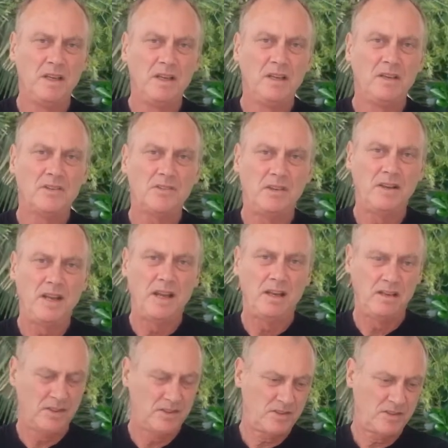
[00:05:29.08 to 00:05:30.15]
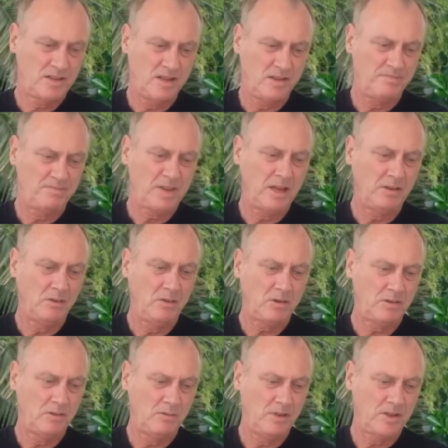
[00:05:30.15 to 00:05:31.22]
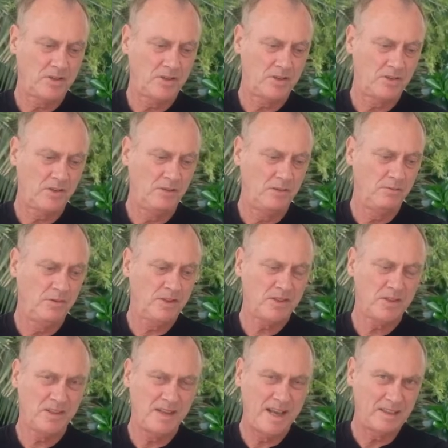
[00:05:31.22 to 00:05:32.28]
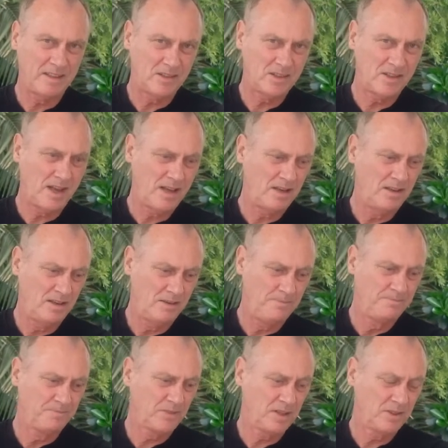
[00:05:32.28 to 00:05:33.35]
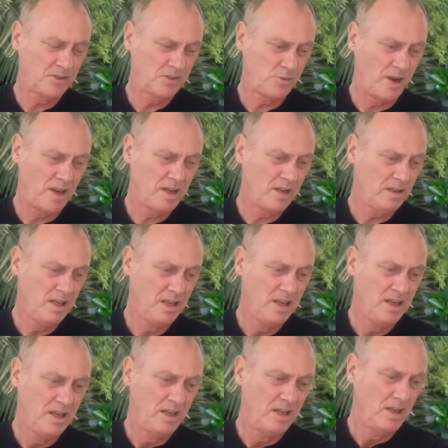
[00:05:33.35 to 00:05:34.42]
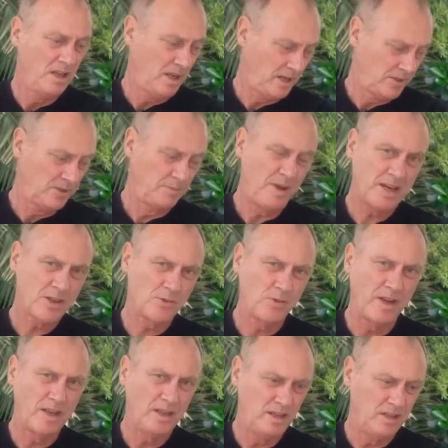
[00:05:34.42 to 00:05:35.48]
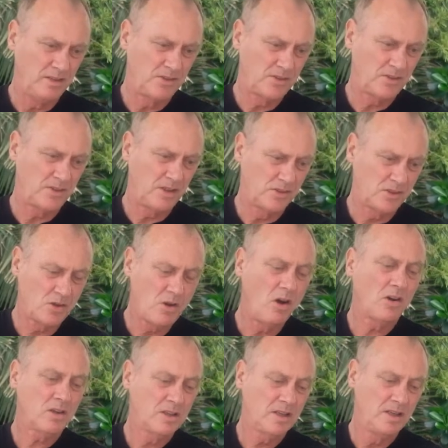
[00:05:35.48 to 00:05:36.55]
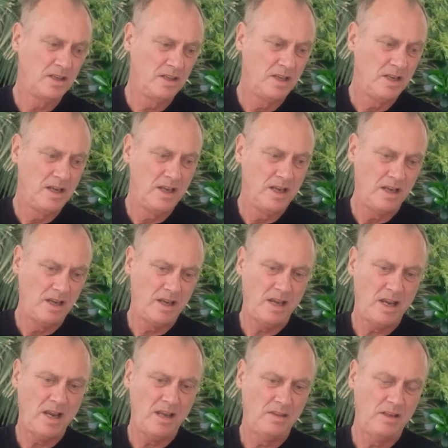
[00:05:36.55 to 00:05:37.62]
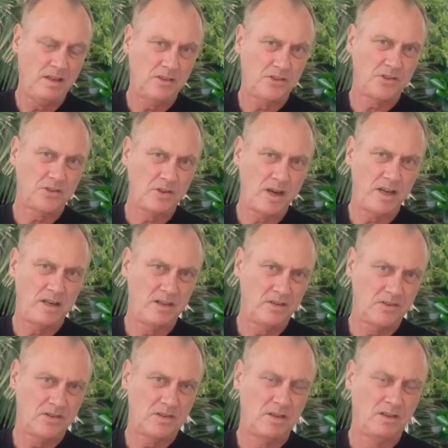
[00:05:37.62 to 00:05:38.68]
So now let's unlock the wrist. So the wrist at the start of the swing, at your backswing, is cocked, and then it straightens.